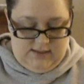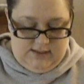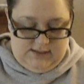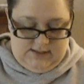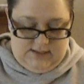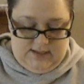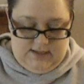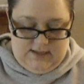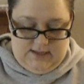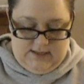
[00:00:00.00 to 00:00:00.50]

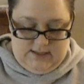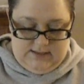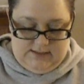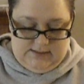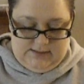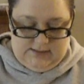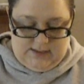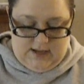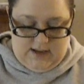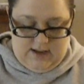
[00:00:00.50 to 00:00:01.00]
This
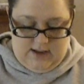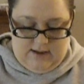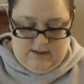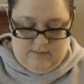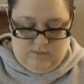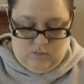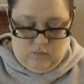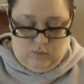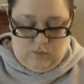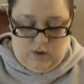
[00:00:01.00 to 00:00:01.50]
is
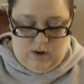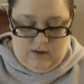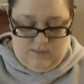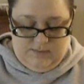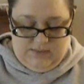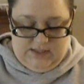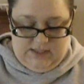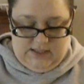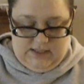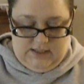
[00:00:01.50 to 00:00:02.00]

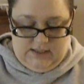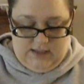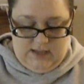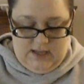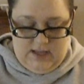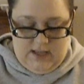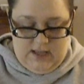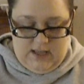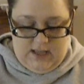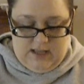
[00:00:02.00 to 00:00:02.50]
Romney
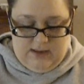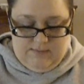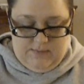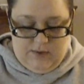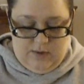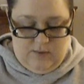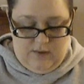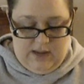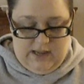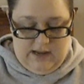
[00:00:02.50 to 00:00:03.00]
and
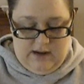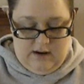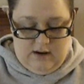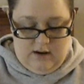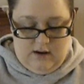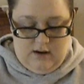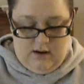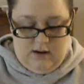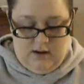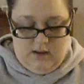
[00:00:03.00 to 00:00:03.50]

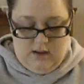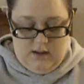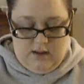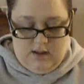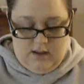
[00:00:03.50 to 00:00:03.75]
Mohair,